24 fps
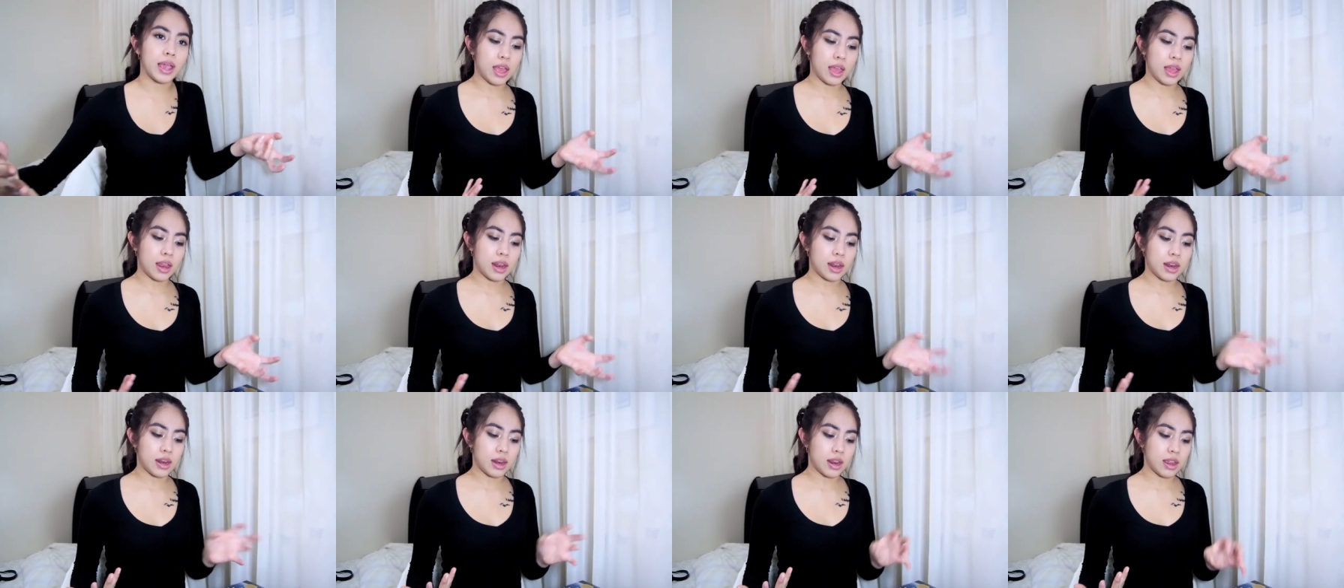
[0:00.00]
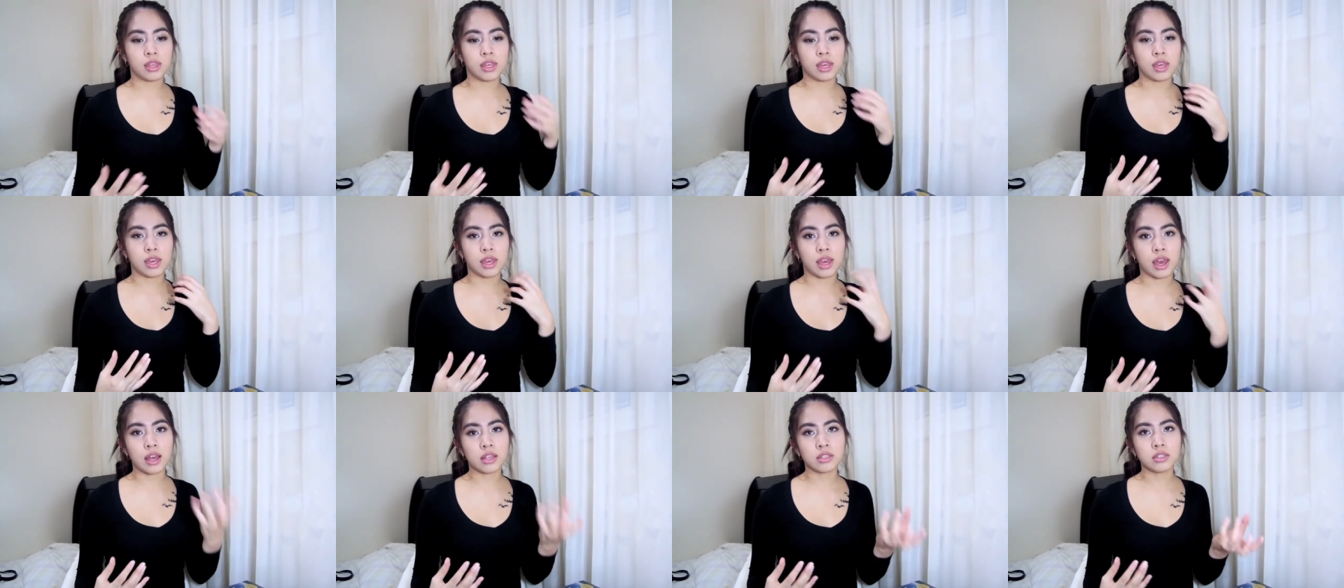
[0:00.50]
And
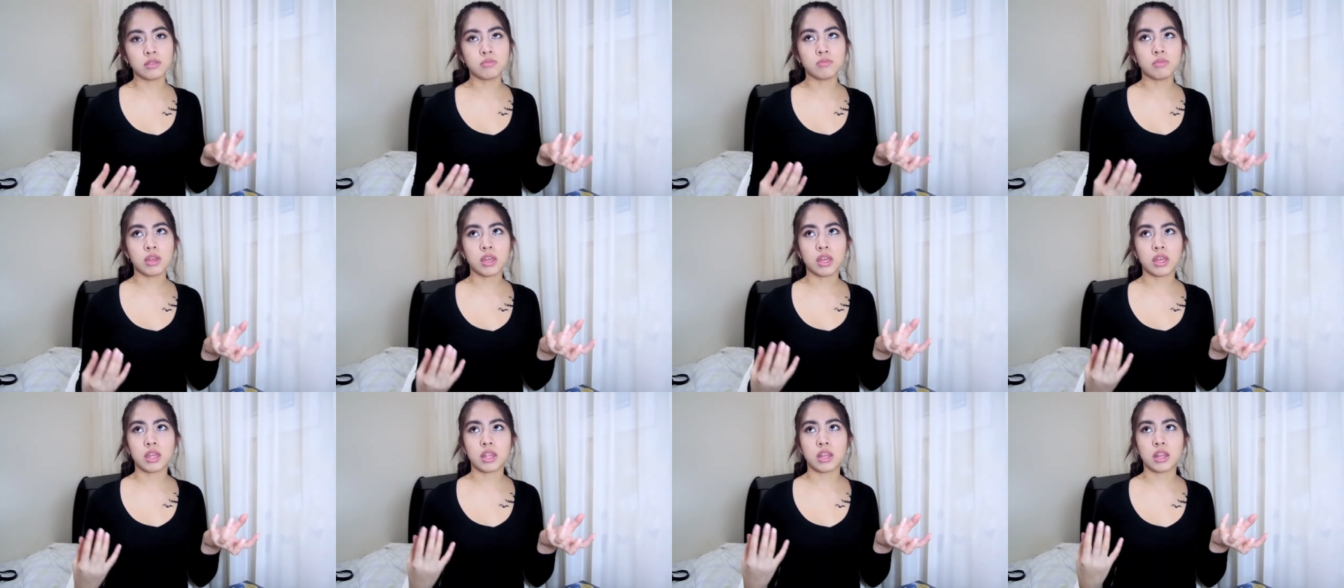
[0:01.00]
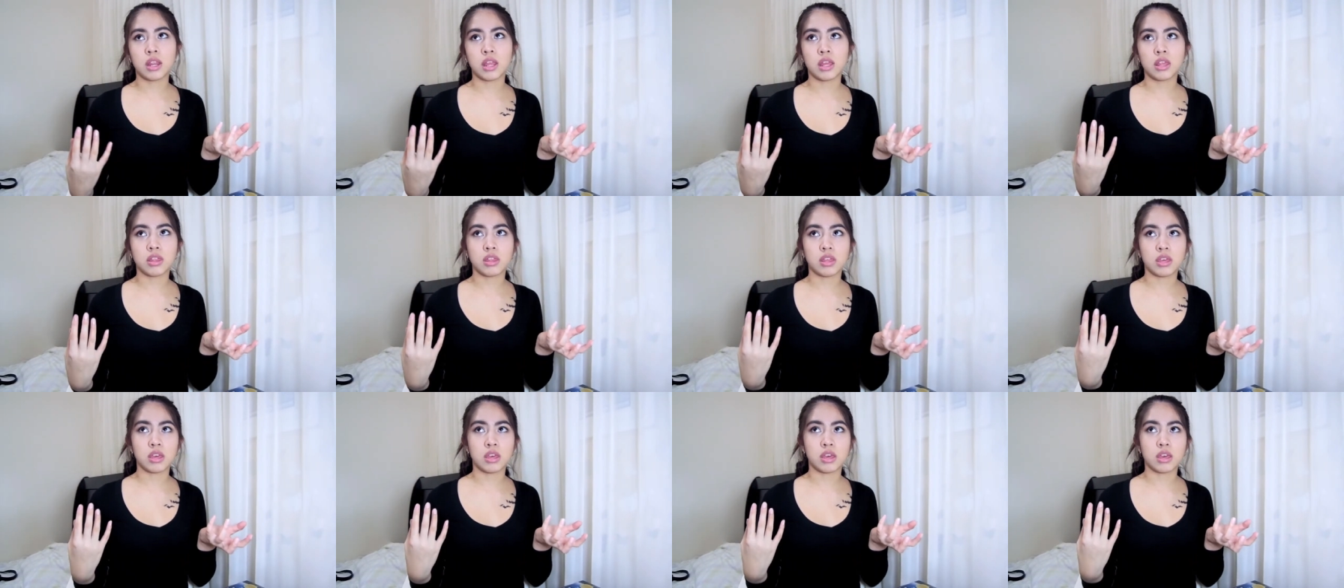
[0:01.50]
the chasm
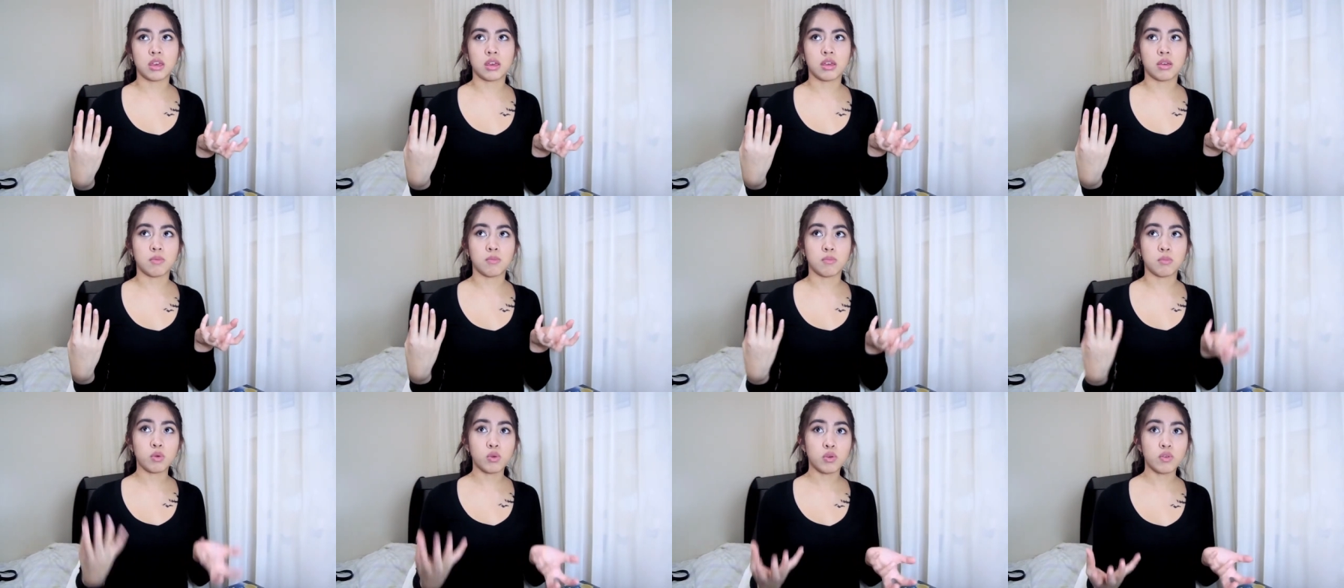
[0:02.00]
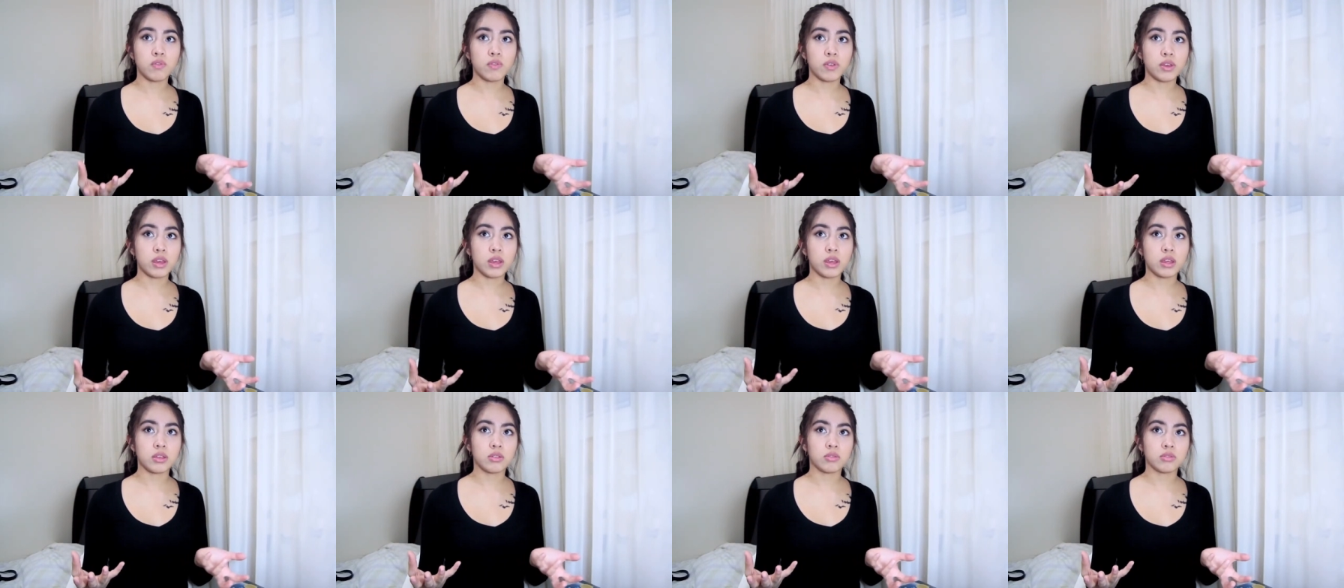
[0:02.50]
in the
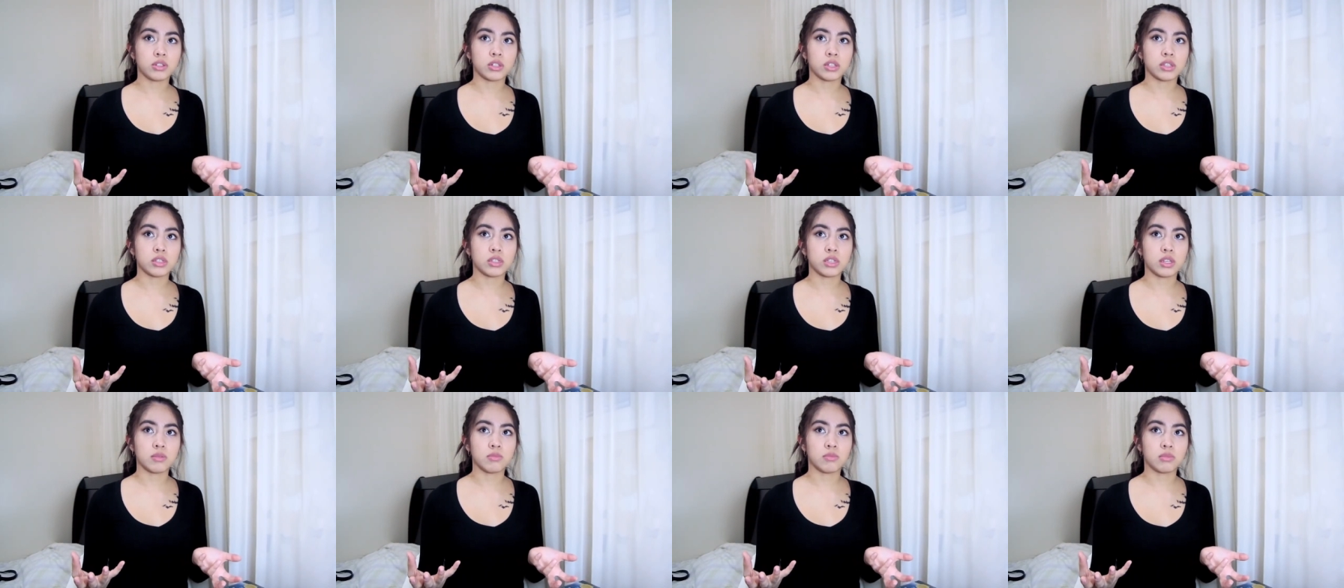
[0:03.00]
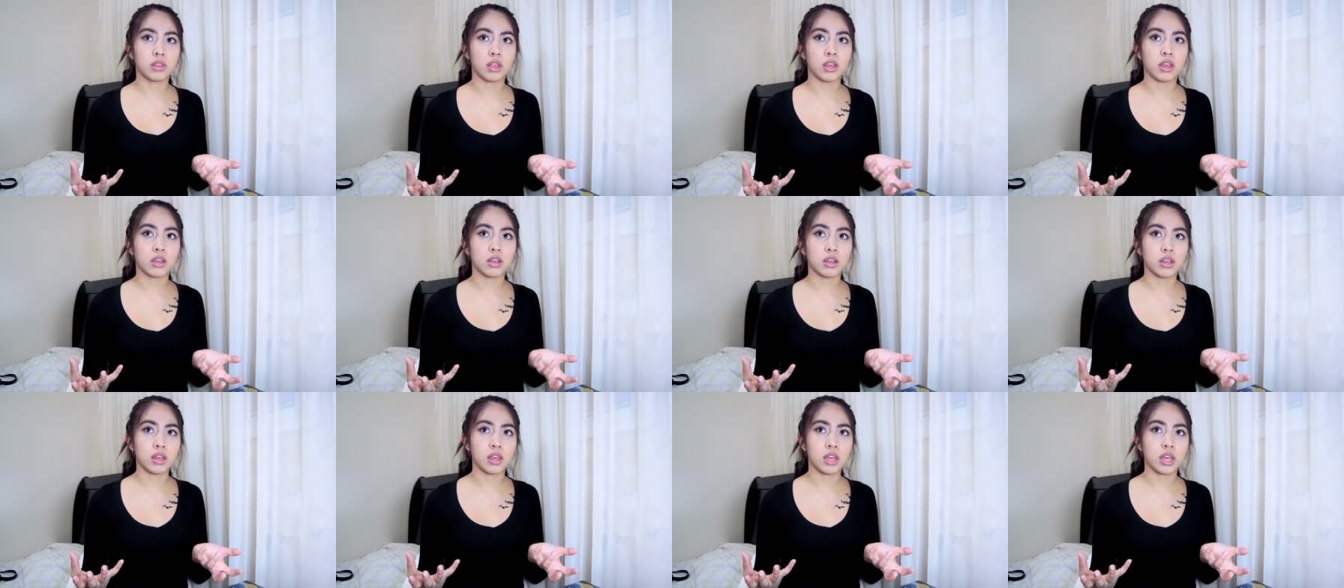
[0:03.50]
movie just seemed like